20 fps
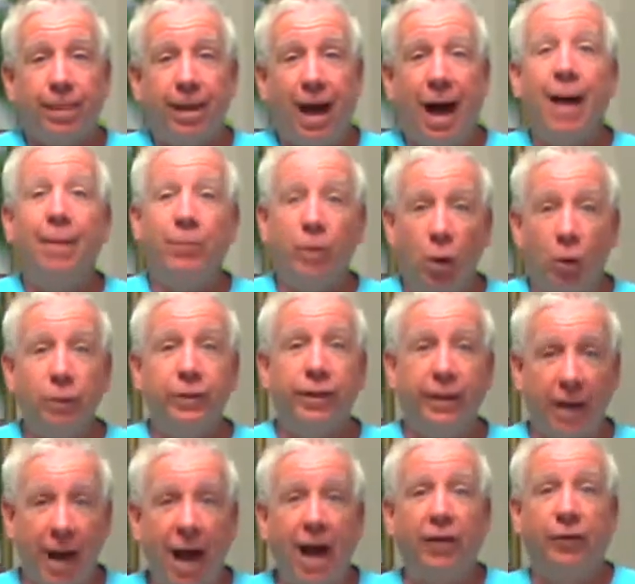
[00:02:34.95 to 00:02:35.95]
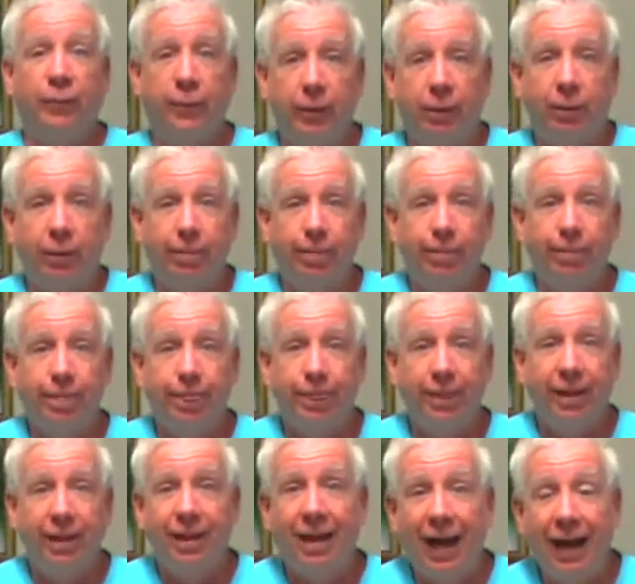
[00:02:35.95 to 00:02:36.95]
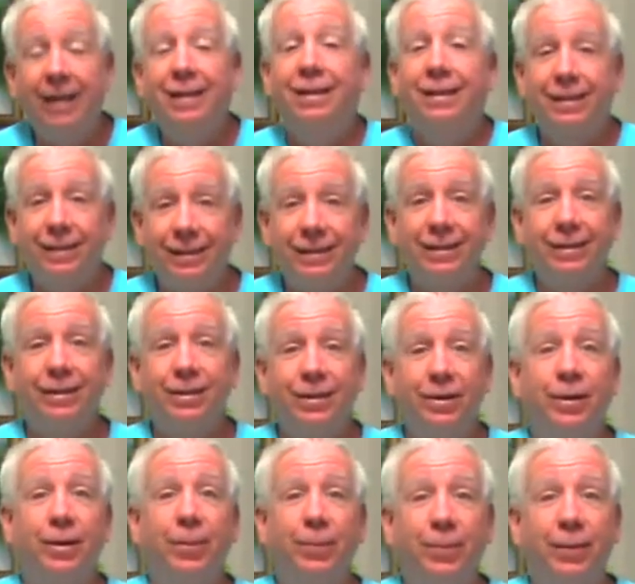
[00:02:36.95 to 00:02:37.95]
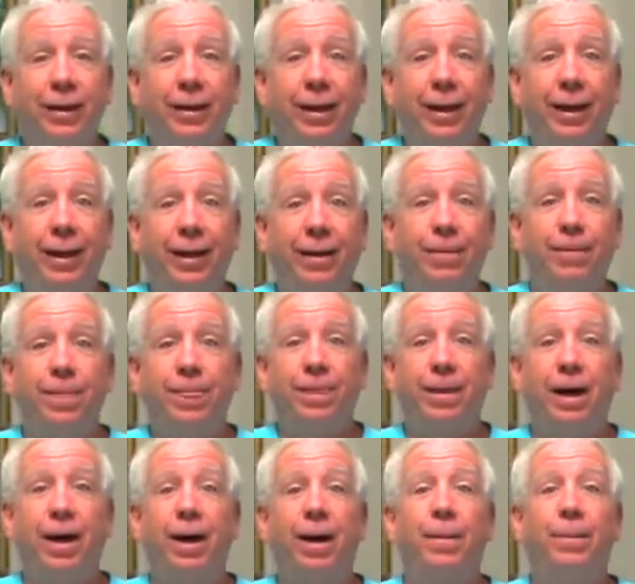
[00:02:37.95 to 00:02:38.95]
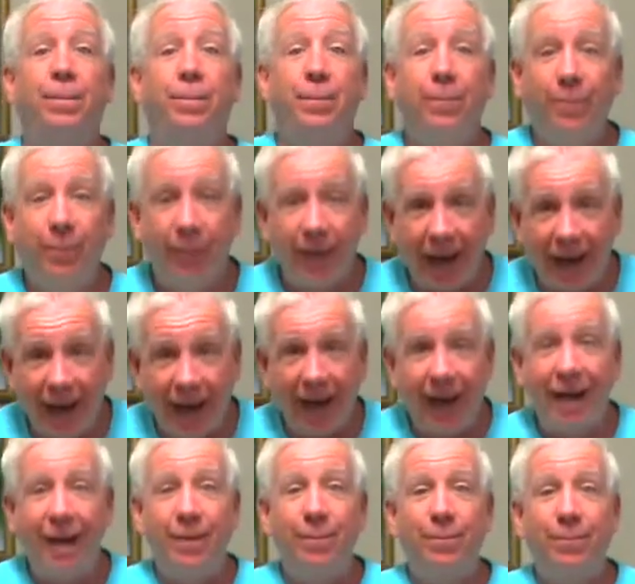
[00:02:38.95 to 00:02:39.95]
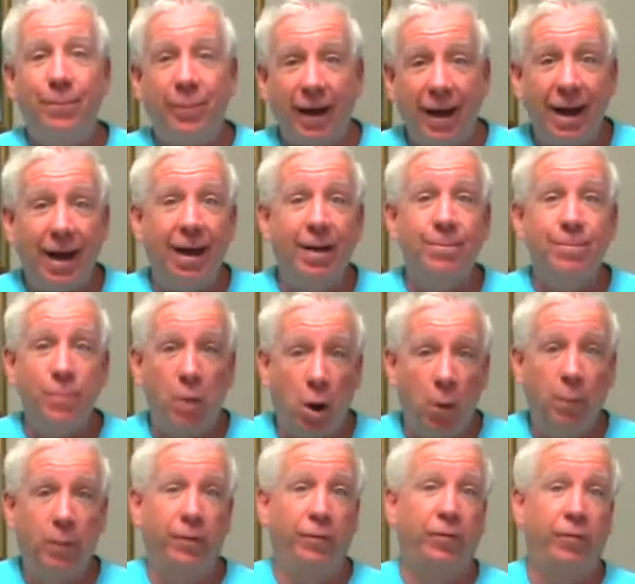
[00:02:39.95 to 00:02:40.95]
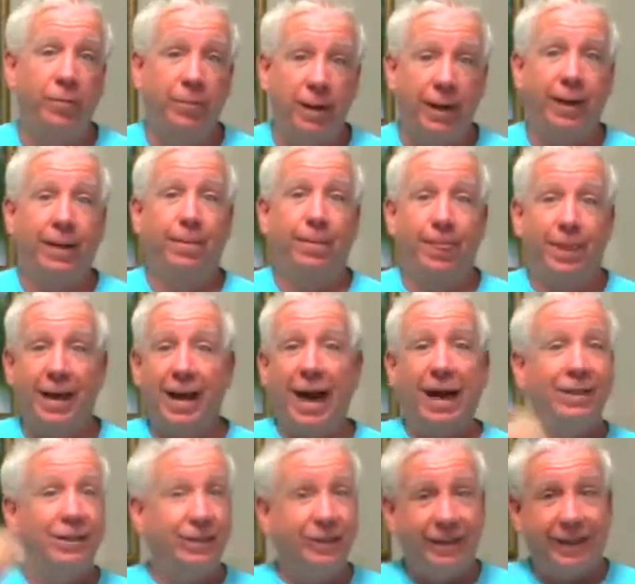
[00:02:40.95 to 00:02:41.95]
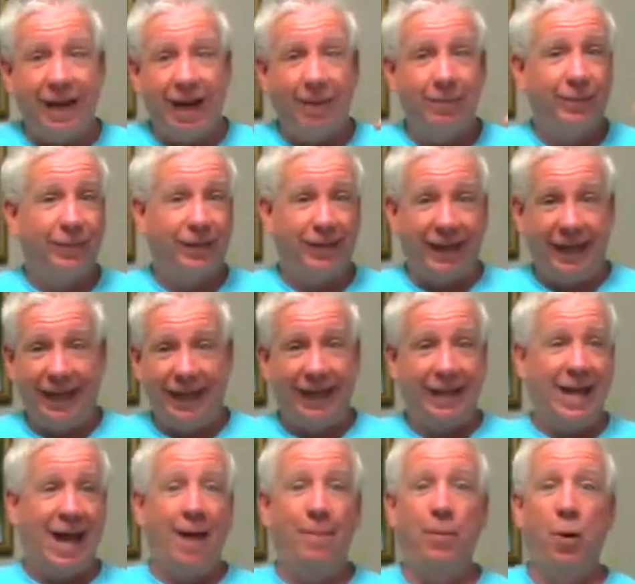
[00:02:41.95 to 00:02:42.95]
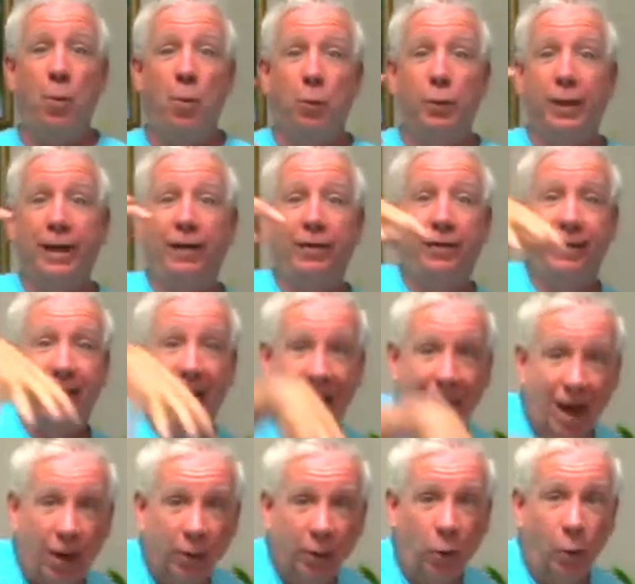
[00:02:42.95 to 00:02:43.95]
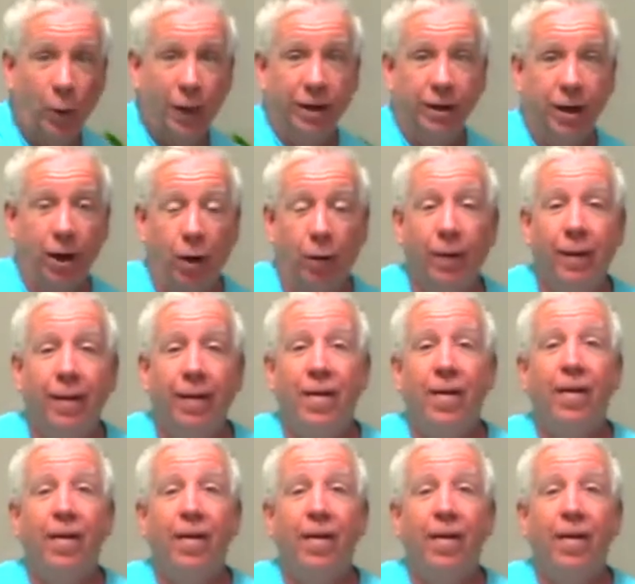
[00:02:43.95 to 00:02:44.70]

I'm going to the hospital. Like, this is gonna be a bad, bad moment for me. And I just kept seeing in that moment when he got out the window